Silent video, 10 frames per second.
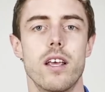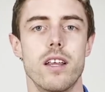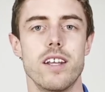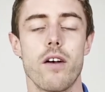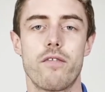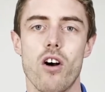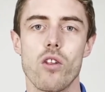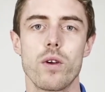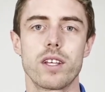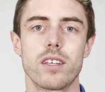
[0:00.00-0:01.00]
Now,
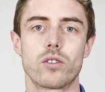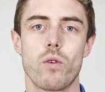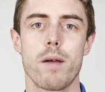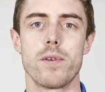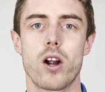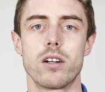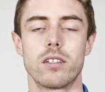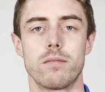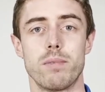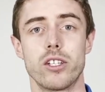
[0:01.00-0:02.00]
following this webinar,
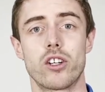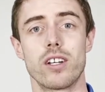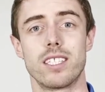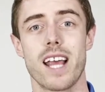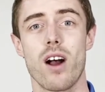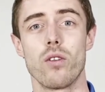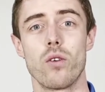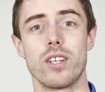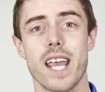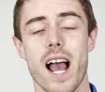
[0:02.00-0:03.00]
be sure to download
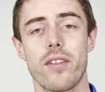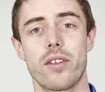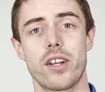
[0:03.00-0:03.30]
the Athlete